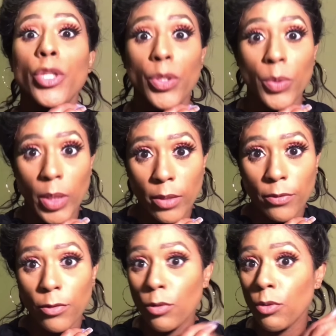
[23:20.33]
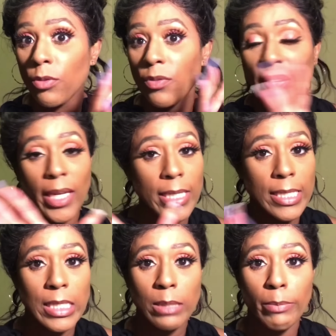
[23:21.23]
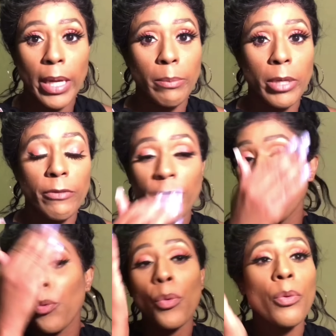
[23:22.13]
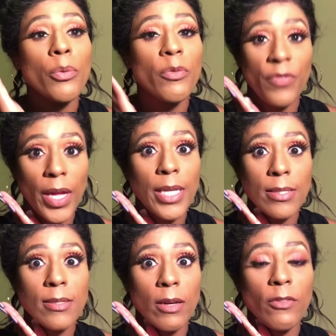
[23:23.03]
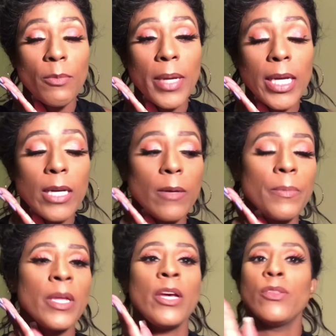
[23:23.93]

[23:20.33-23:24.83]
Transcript: you need a full face baby full face of makeup.